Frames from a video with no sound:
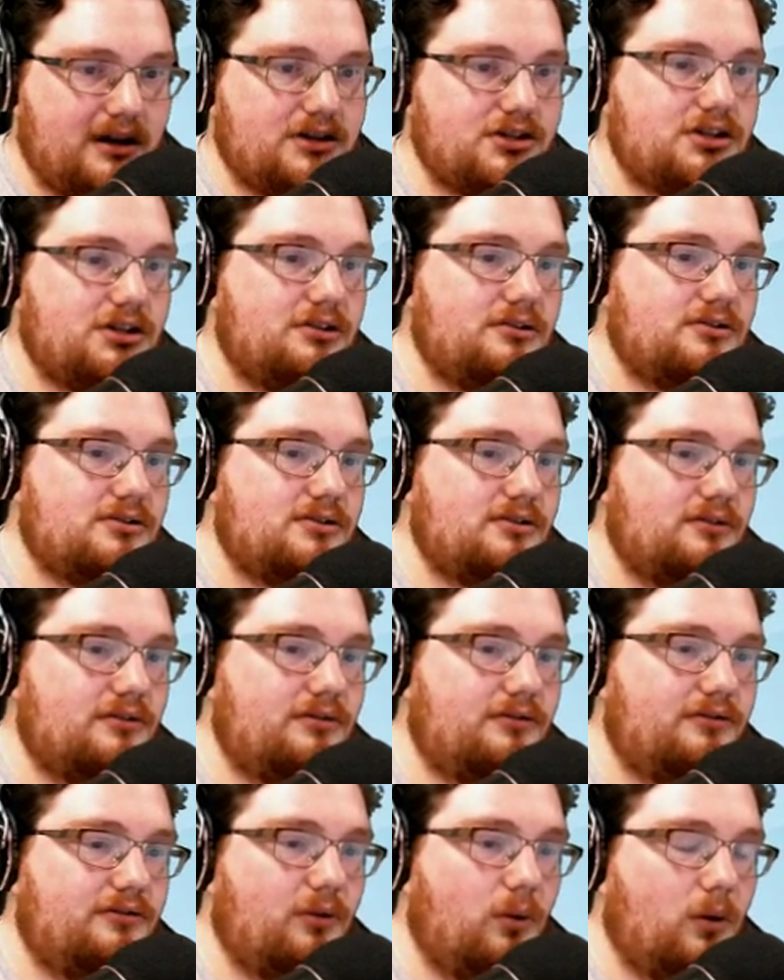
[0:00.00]
issues
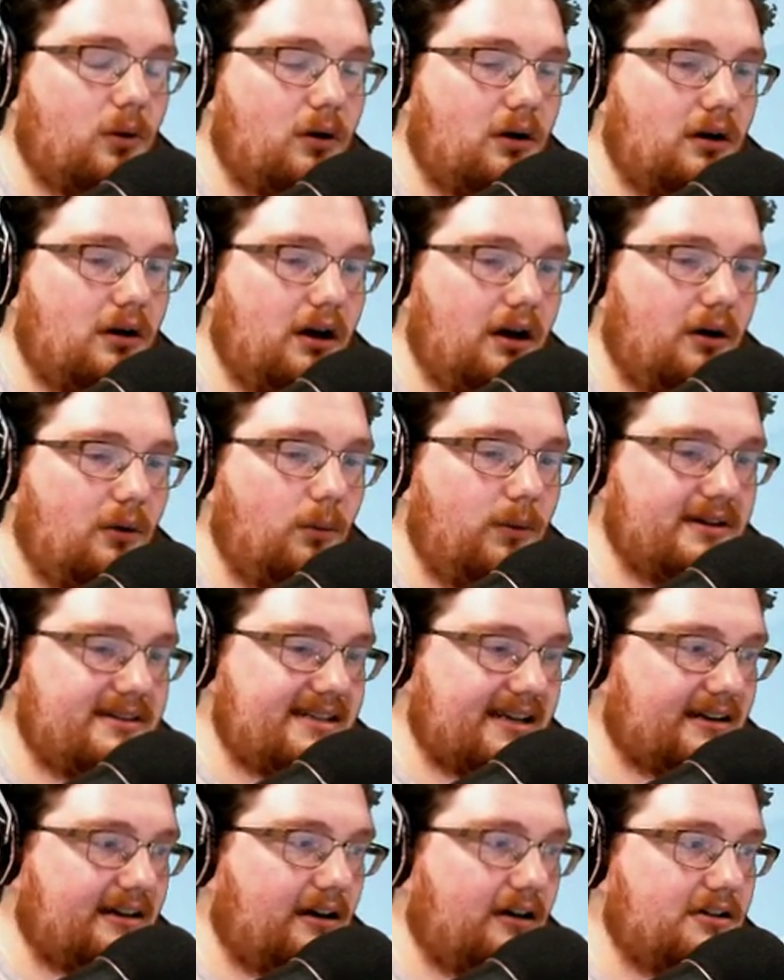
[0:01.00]
for uh, with
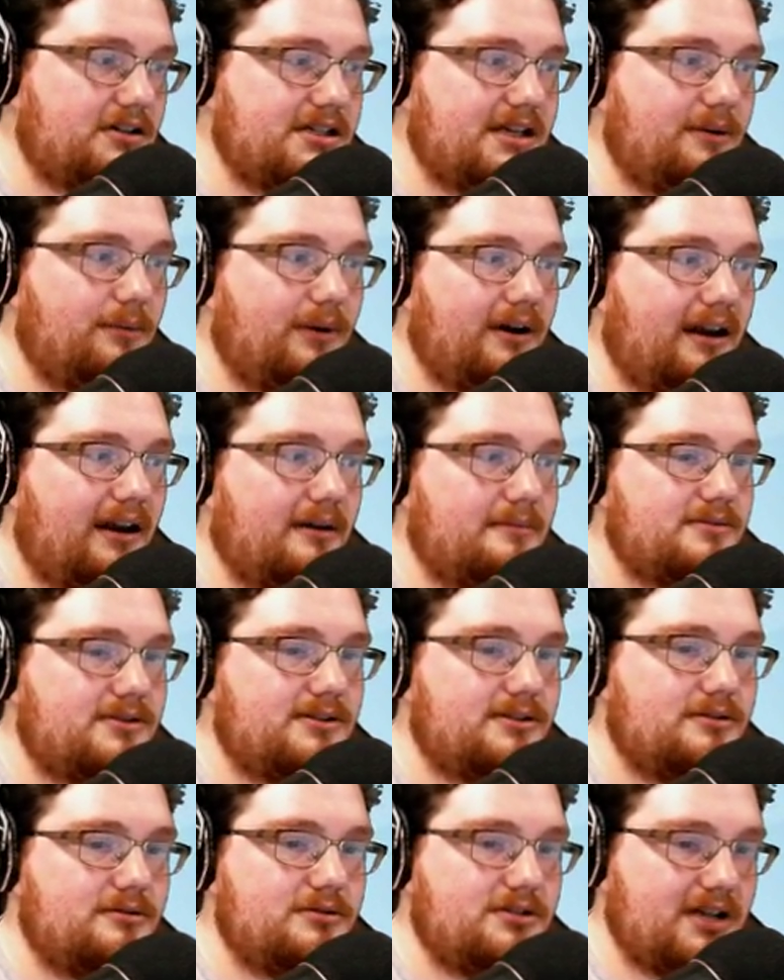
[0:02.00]
technology when it comes
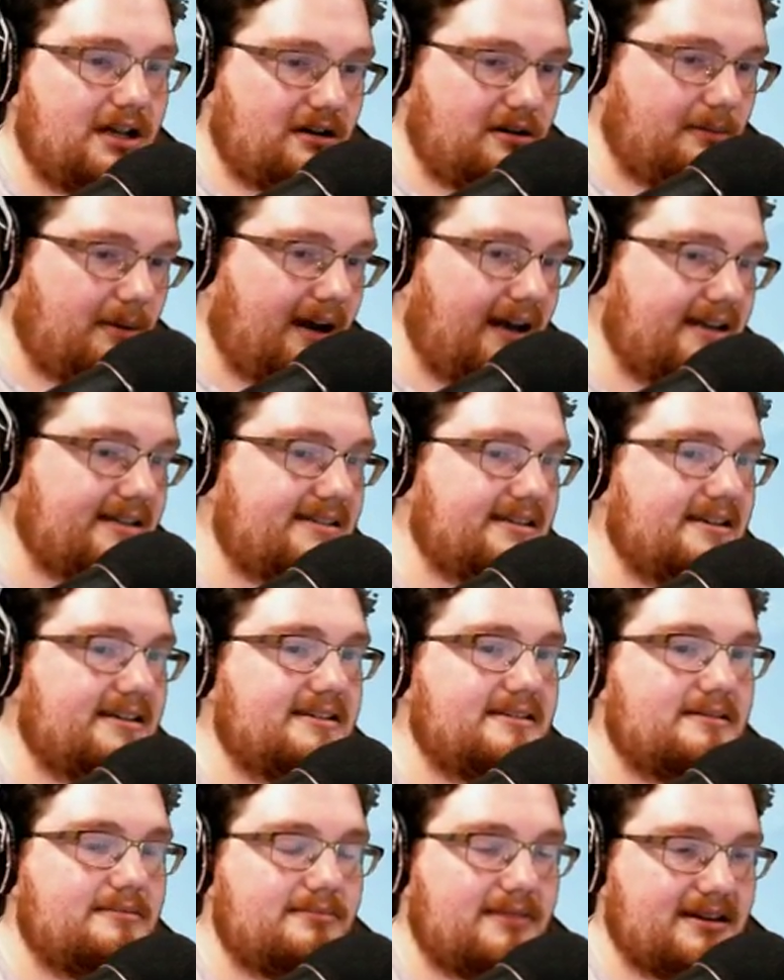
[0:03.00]
to gender
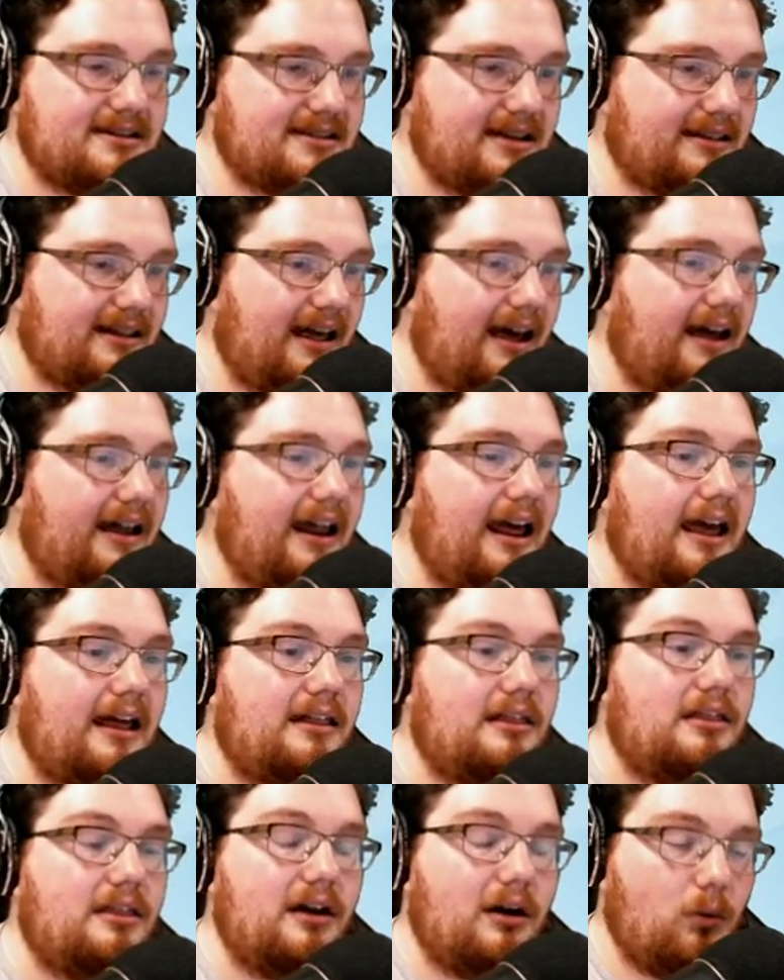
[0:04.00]
biases and things like that.
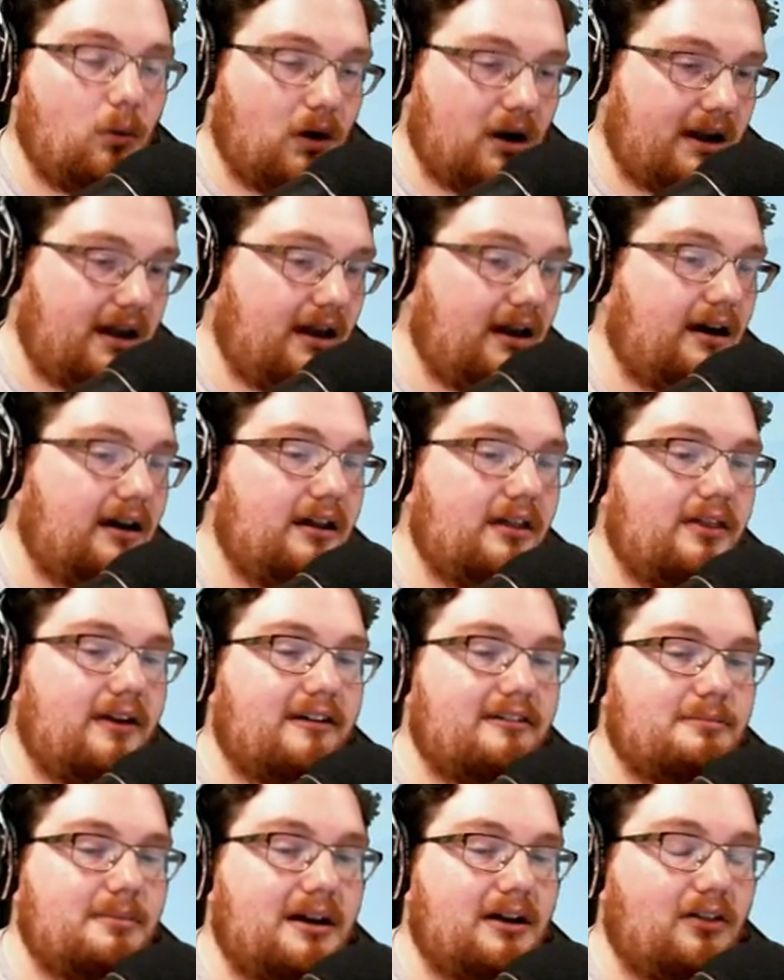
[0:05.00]
And they're working on it.
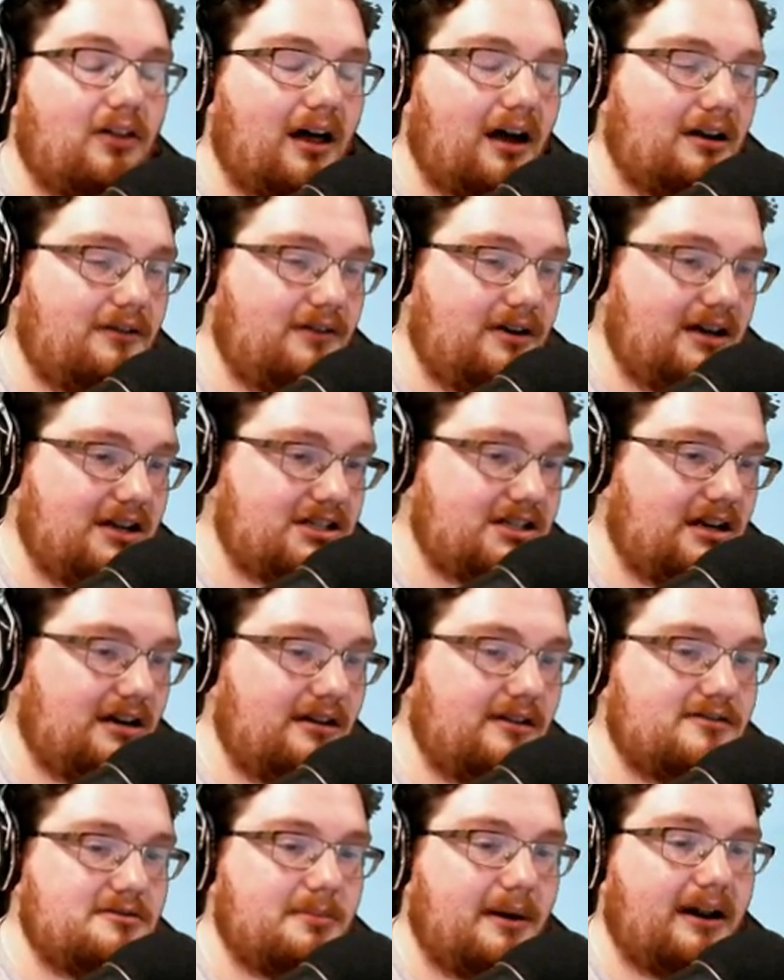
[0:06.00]
There have been a lot of
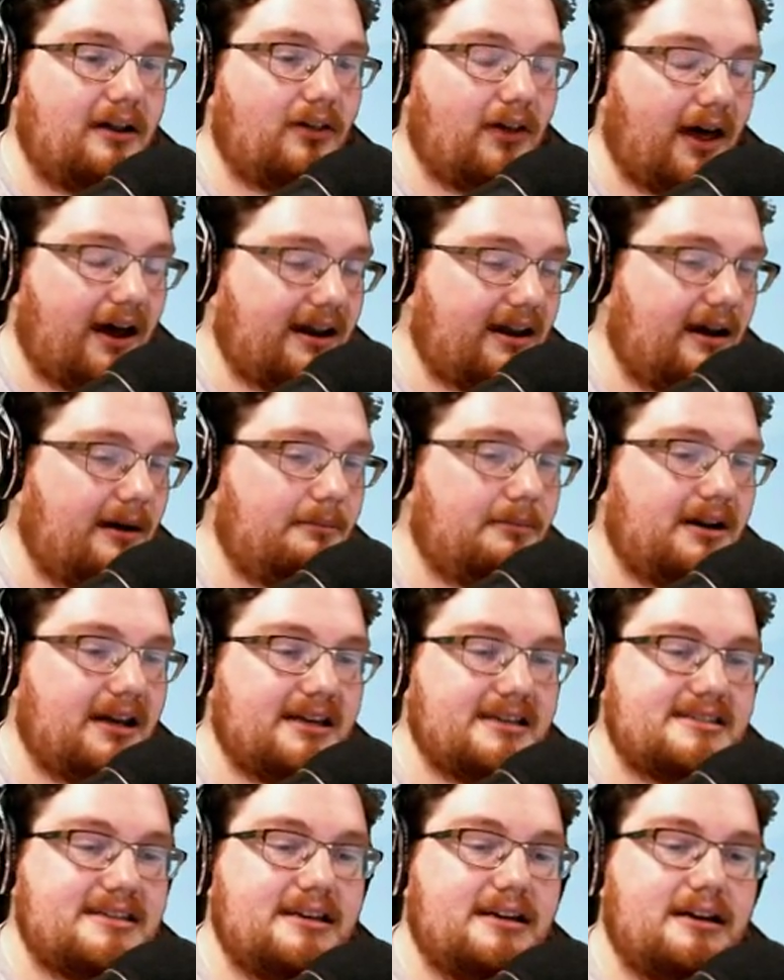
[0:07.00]
initiatives by a lot of
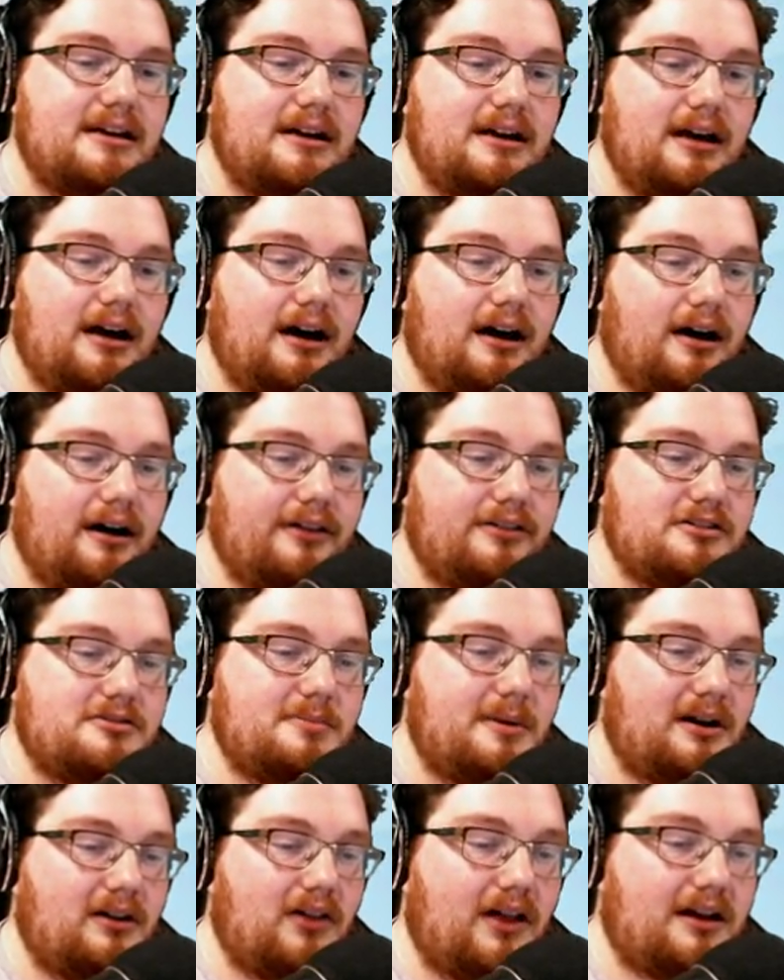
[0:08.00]
companies. Uh, there's
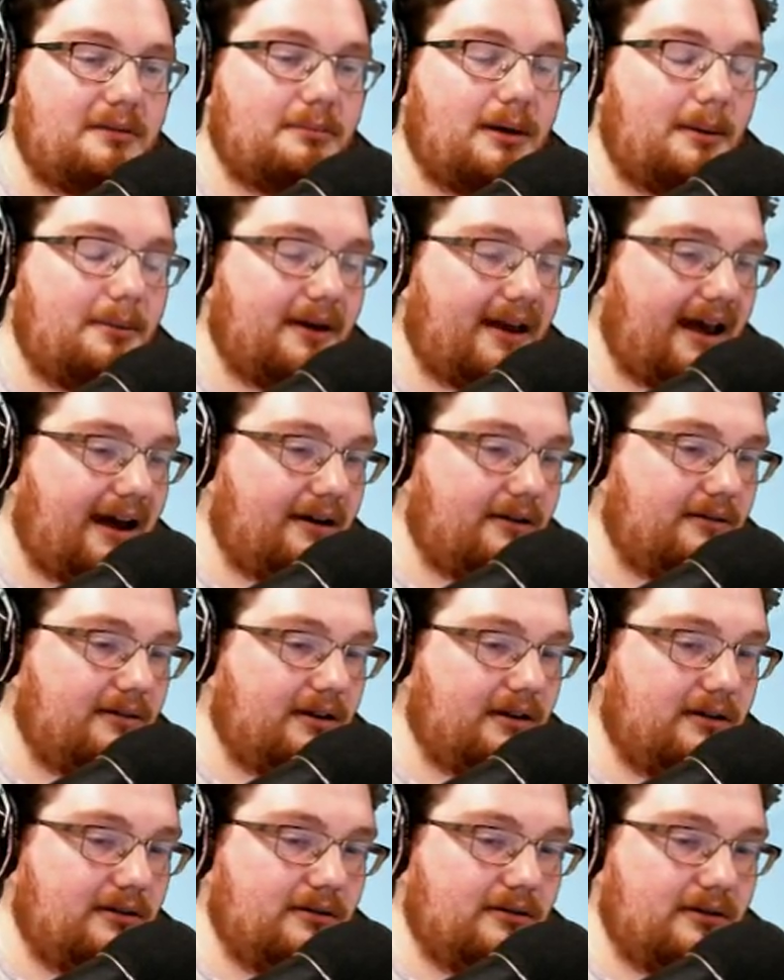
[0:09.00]
been a lot of public out,
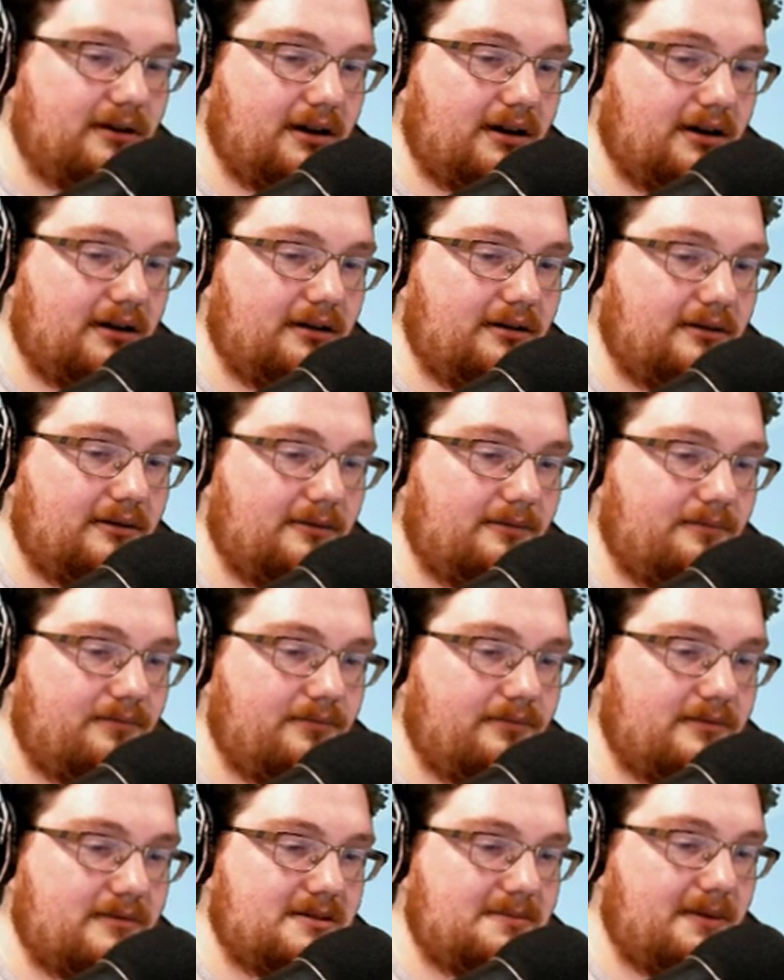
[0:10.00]
you know, uh,
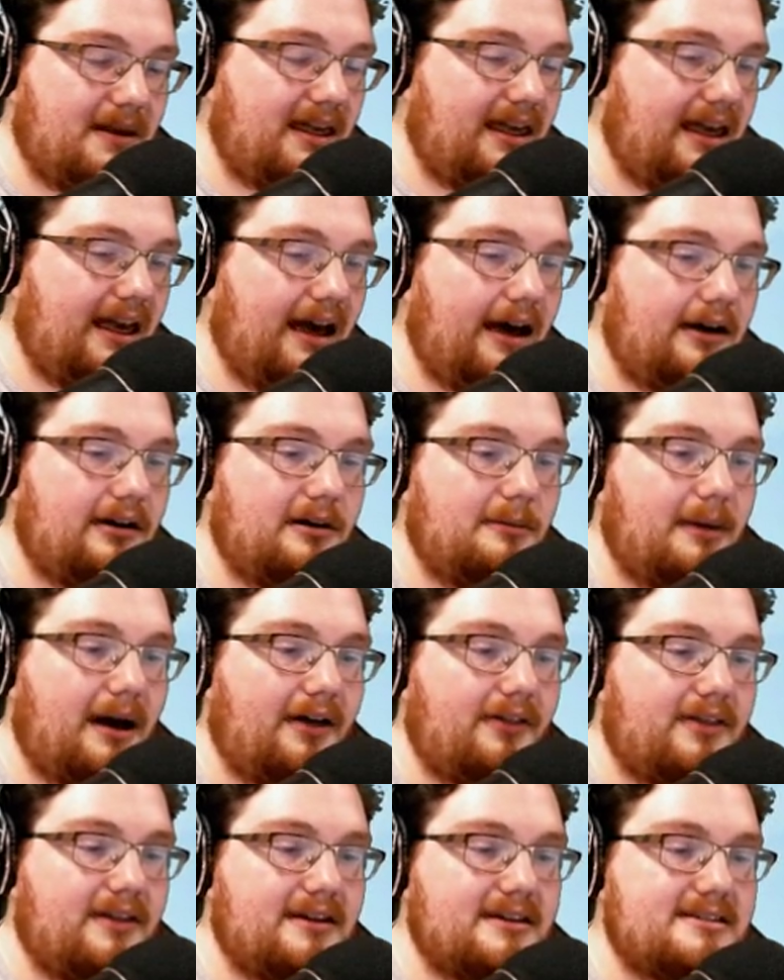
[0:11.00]
speaking out
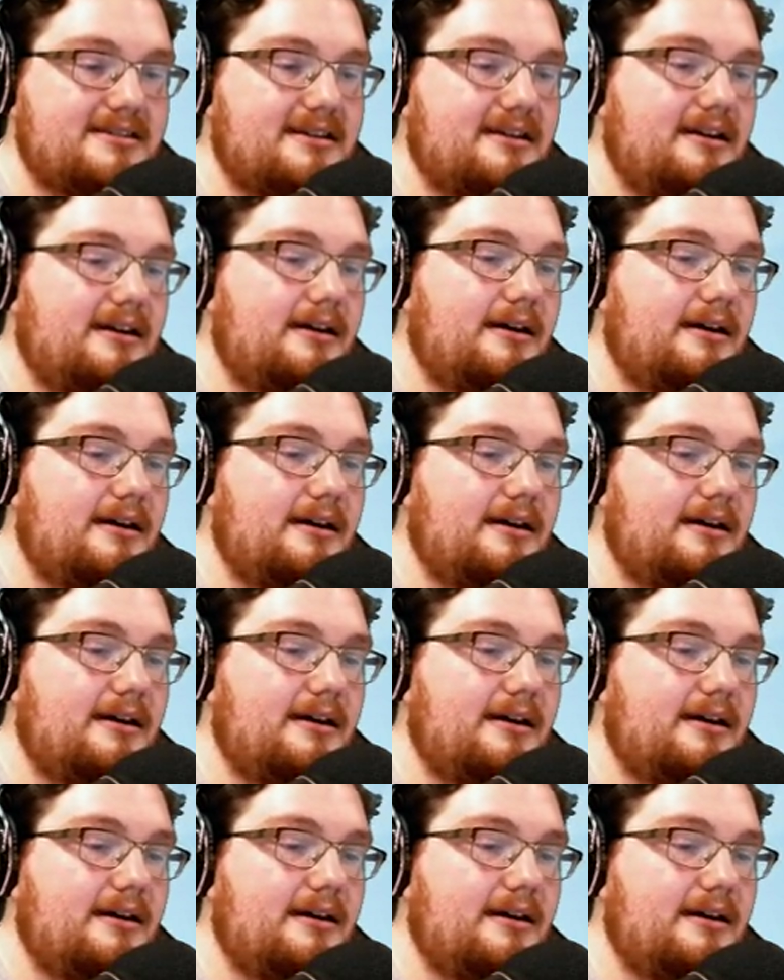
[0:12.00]
about this.